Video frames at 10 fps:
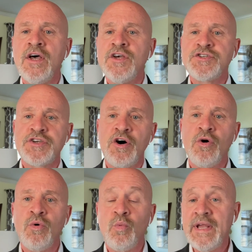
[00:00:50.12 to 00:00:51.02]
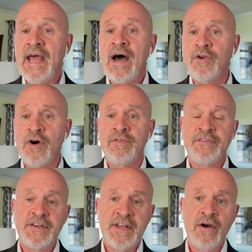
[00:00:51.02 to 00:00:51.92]
So we now know that
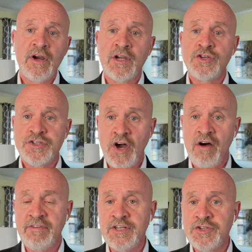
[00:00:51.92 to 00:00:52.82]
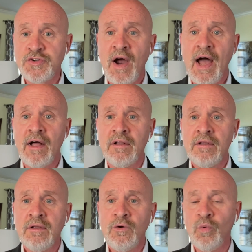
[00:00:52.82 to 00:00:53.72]
the Derek Chauvin trial
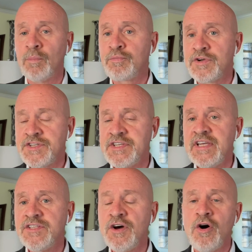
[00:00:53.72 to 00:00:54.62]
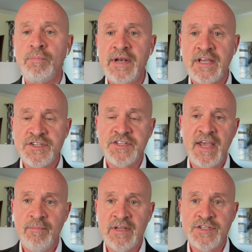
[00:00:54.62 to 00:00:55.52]
will proceed to opening
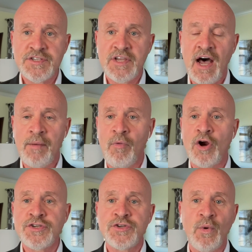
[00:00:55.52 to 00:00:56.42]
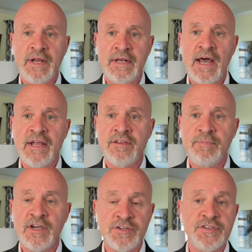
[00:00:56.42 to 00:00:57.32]
statements on March 29th
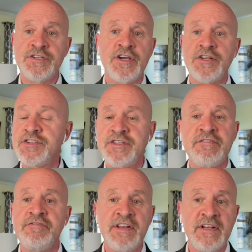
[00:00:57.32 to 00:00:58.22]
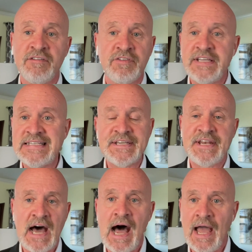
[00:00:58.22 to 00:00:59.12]
because the judge definitively
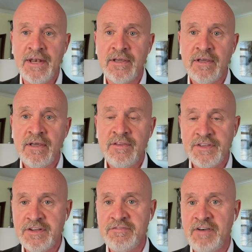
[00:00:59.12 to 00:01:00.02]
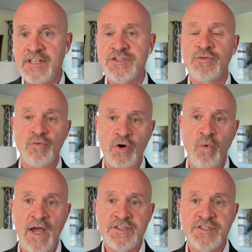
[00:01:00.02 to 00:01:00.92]
denied the defense
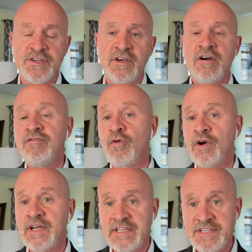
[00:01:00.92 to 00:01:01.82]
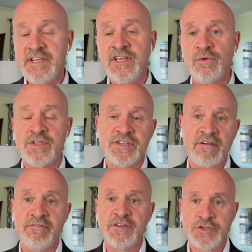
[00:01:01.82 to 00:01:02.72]
request for a continuance
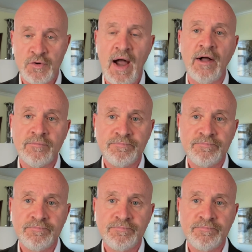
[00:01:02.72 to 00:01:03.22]
of the trial.